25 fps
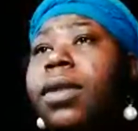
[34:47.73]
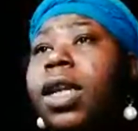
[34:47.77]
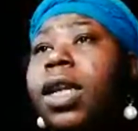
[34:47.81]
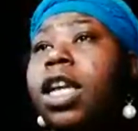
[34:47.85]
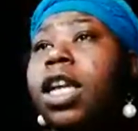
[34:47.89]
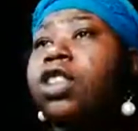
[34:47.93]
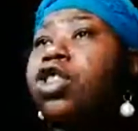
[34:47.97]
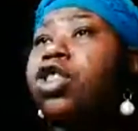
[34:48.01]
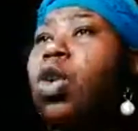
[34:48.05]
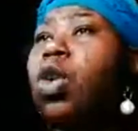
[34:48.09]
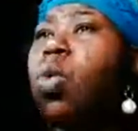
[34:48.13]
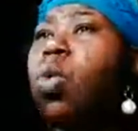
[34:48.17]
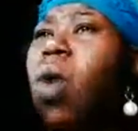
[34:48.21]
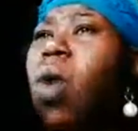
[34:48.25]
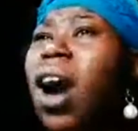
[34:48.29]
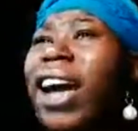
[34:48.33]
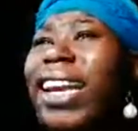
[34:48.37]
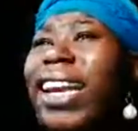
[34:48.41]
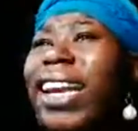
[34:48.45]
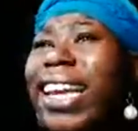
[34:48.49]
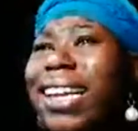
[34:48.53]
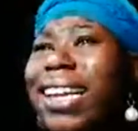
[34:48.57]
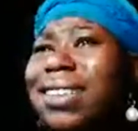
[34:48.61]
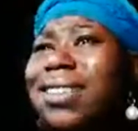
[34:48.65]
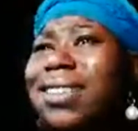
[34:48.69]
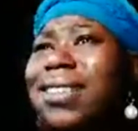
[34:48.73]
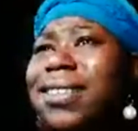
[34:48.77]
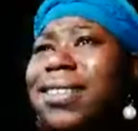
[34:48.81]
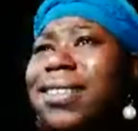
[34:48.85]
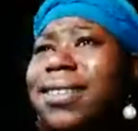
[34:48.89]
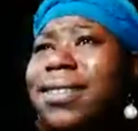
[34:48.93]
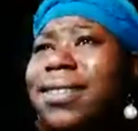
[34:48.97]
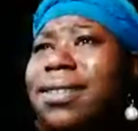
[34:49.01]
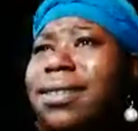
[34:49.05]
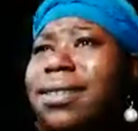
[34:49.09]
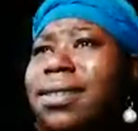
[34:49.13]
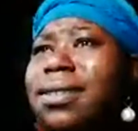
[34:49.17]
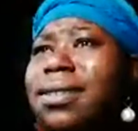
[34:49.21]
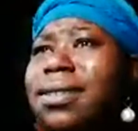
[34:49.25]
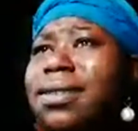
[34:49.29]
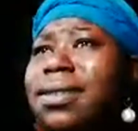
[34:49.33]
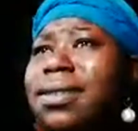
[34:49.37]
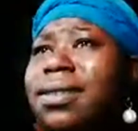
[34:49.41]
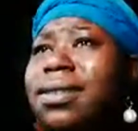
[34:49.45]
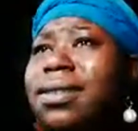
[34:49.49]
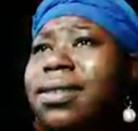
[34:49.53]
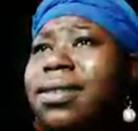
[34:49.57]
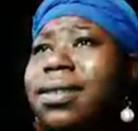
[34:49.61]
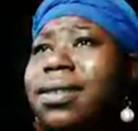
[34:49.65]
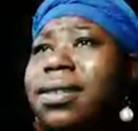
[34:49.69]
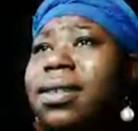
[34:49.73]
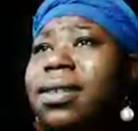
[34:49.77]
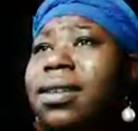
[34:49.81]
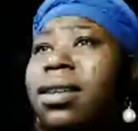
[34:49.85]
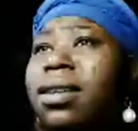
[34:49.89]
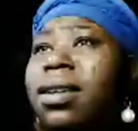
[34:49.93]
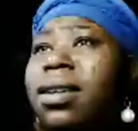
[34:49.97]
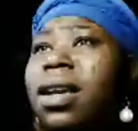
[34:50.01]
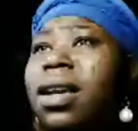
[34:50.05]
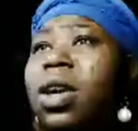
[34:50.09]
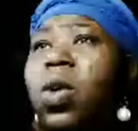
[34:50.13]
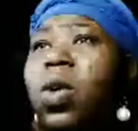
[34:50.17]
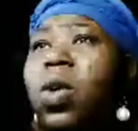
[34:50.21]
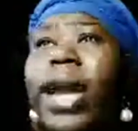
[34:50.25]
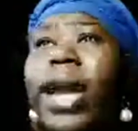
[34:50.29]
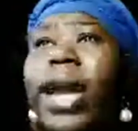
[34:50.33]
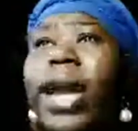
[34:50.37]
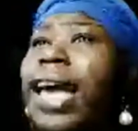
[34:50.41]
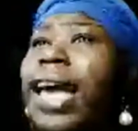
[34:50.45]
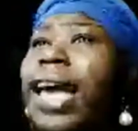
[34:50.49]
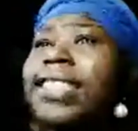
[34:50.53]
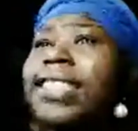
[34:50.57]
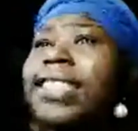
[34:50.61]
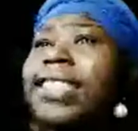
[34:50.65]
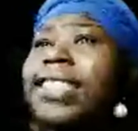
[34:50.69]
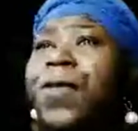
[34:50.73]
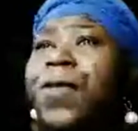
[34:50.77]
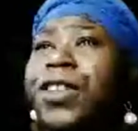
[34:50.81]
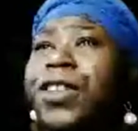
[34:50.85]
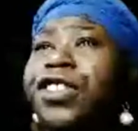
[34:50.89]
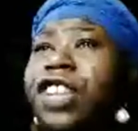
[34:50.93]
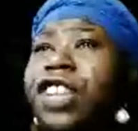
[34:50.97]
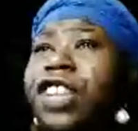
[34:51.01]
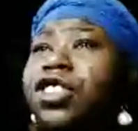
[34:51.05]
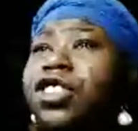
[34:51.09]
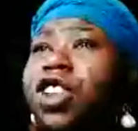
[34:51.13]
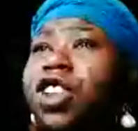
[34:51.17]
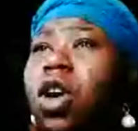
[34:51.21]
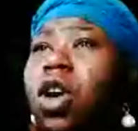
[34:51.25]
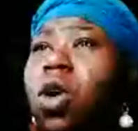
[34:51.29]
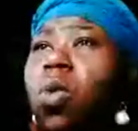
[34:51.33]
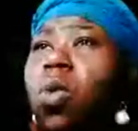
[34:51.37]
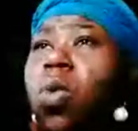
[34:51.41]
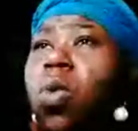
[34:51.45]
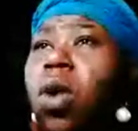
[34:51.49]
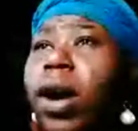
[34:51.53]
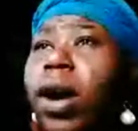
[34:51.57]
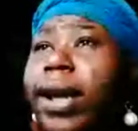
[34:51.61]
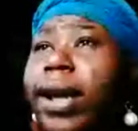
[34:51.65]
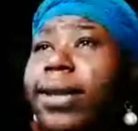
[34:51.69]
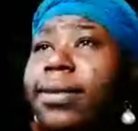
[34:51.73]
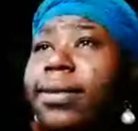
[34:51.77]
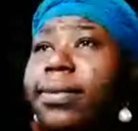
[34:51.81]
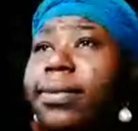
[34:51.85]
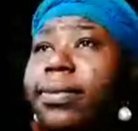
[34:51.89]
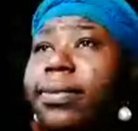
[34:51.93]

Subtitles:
Because you want it. Quit asking for shit you don't want.